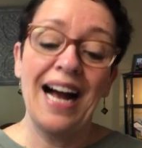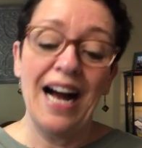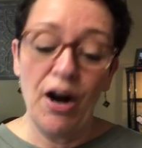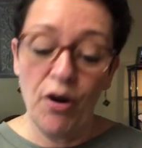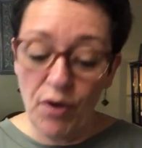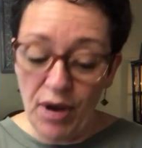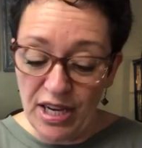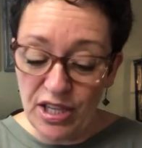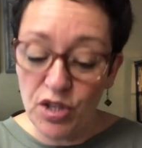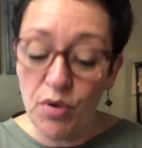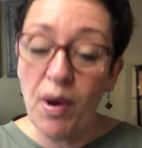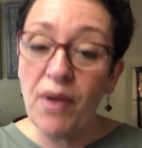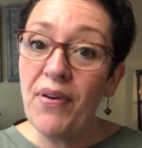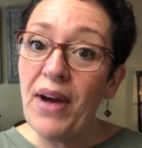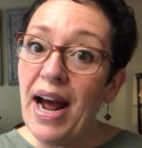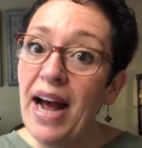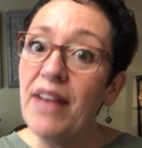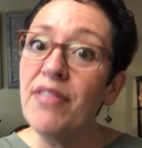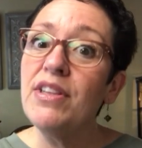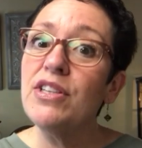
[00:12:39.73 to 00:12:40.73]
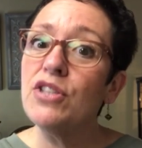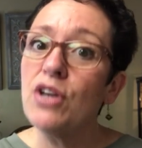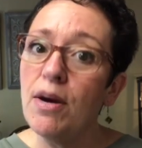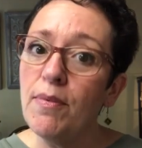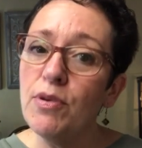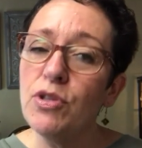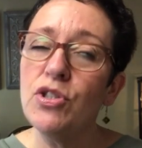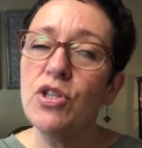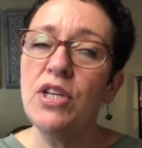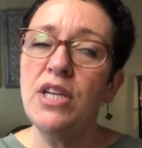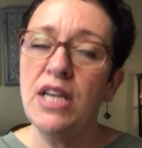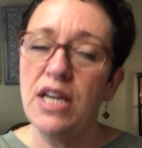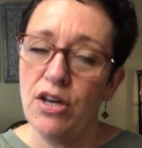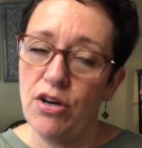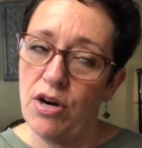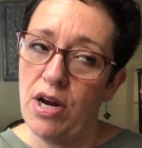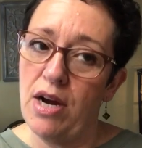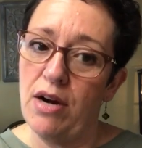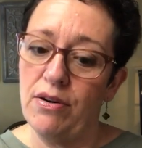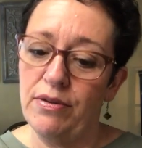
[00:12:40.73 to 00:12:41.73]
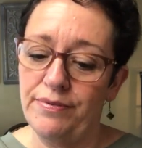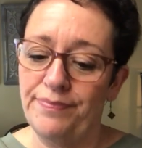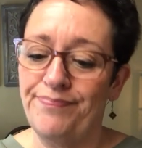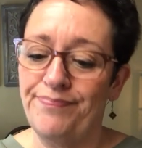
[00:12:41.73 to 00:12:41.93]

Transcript: Okay, so I've had this almost a year now.